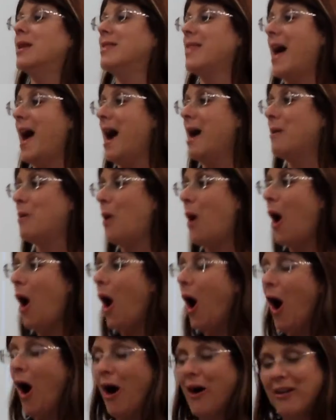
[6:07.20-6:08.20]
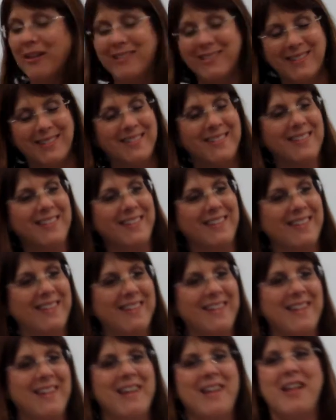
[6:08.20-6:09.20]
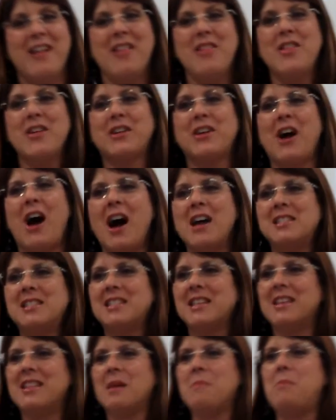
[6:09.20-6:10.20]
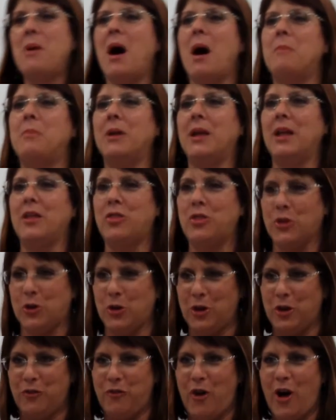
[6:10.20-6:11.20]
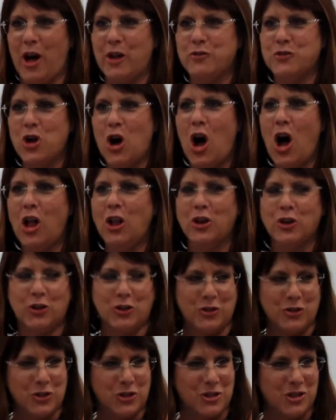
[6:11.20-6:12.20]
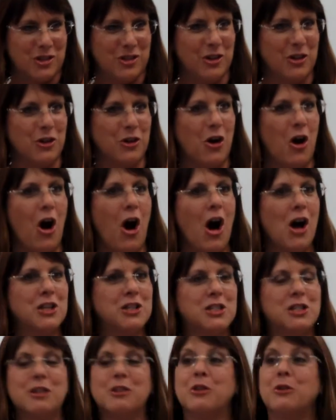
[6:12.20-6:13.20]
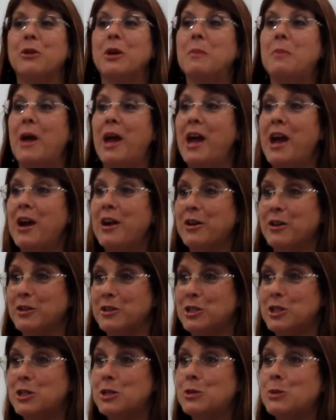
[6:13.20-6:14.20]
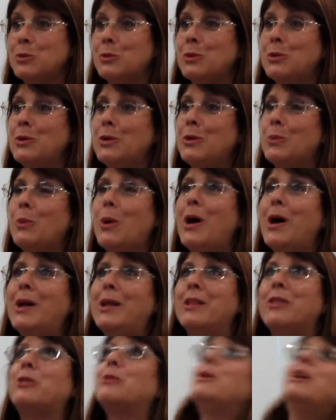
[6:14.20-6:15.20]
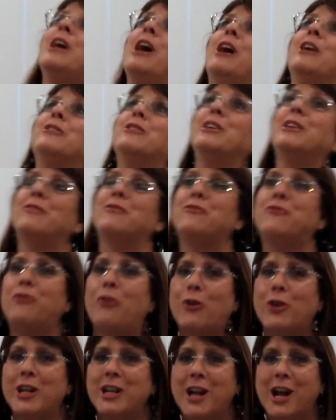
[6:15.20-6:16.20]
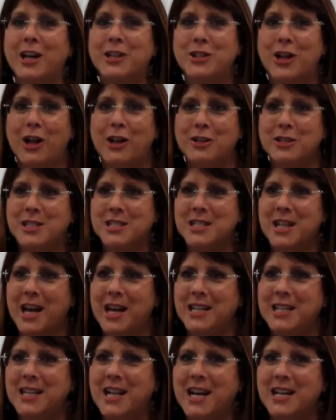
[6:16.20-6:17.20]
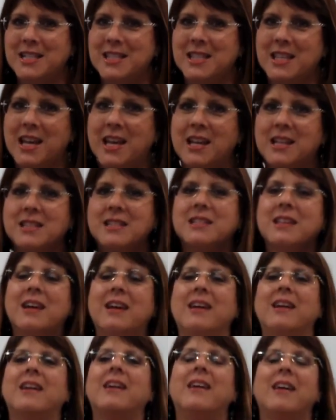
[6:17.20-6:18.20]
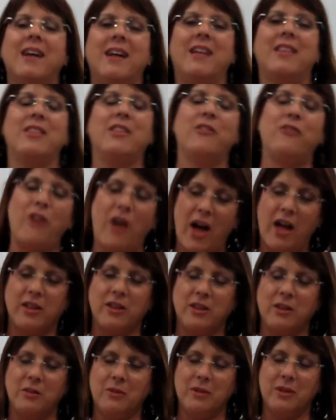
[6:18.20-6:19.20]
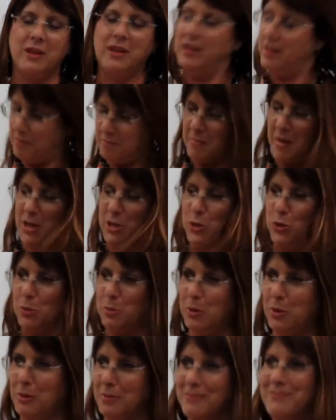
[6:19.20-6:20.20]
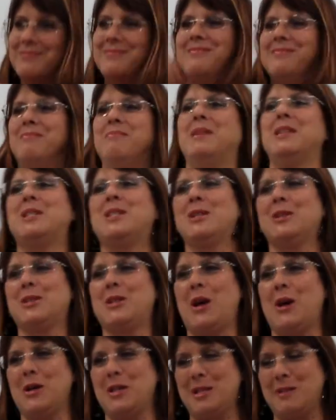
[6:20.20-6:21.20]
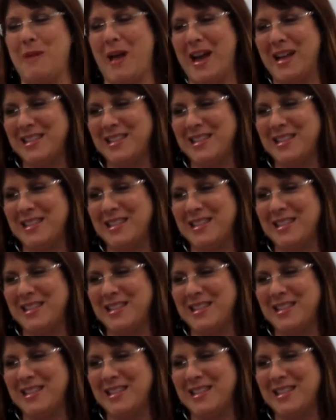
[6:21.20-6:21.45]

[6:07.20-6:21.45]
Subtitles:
in that wall. The cost of the puppy, $35. The cost of the repairs, $349.99. The value, immeasurable. Mr. Terry.